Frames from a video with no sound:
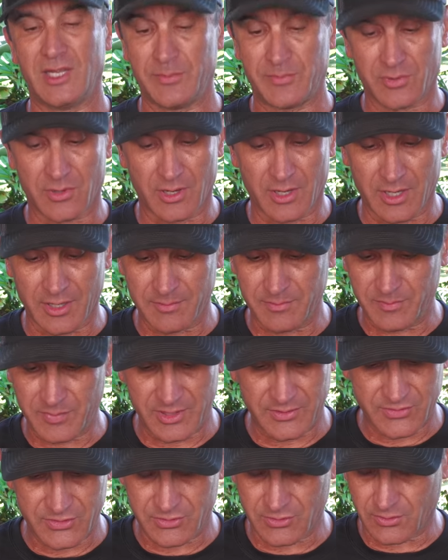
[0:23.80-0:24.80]
A Prime
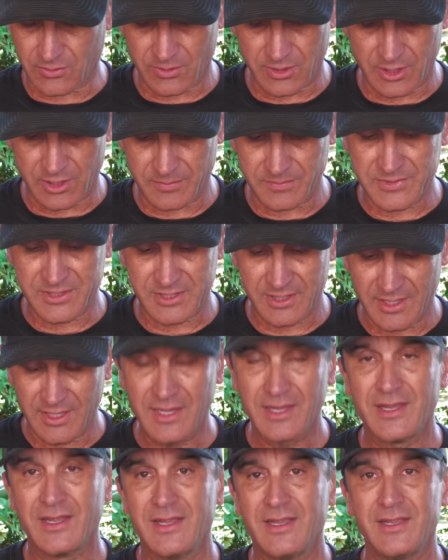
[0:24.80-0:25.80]
beef short ribs.
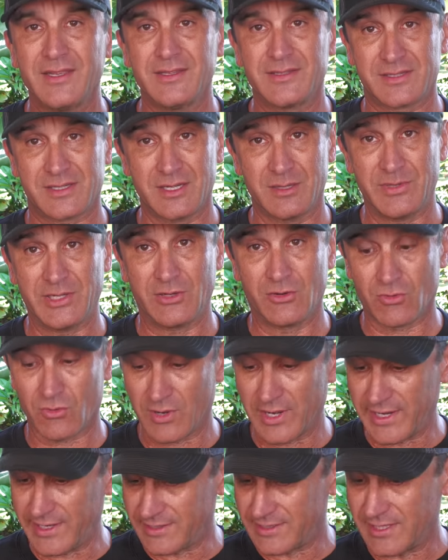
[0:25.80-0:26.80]
It's gonna be
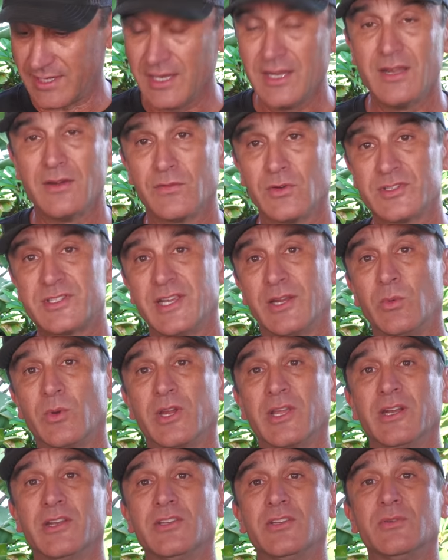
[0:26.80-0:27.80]
great. First thing we're
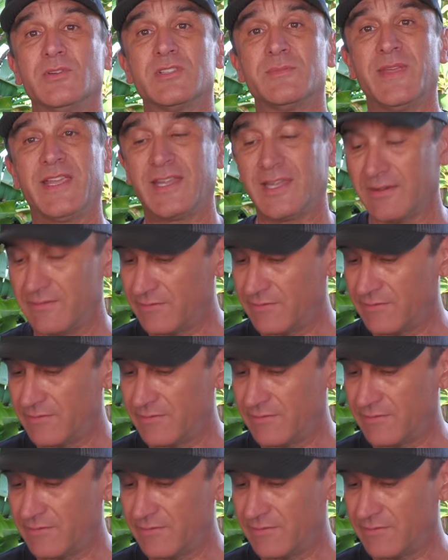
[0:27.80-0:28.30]
gonna do is make a